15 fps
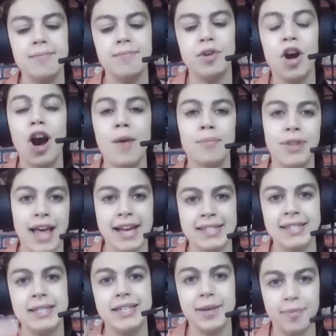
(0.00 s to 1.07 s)

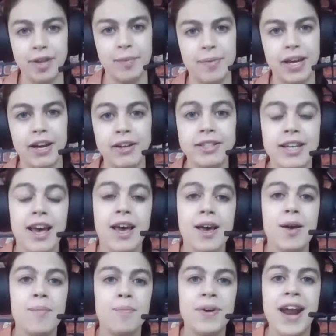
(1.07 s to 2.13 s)
complex and deeply built.
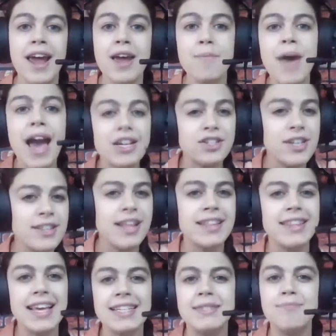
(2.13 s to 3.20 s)
But I imagine
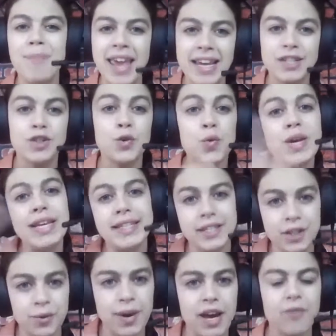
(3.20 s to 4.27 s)
that they make tweaks
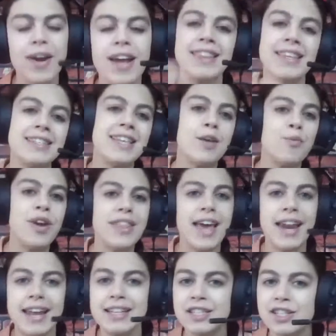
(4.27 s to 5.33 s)
to it, right? The same way
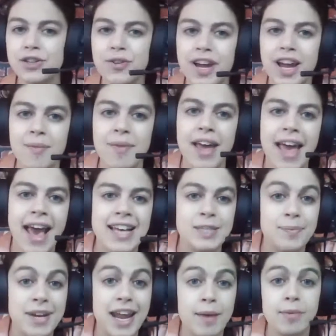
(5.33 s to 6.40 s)
that Instagram has
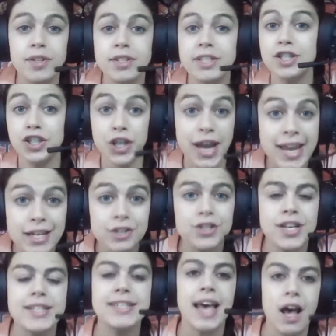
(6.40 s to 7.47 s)
been able to change
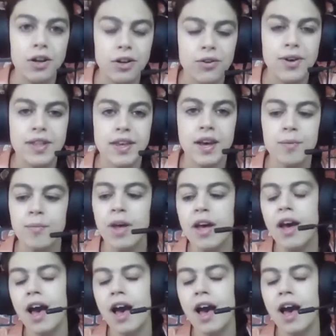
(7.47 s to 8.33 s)
its algorithm,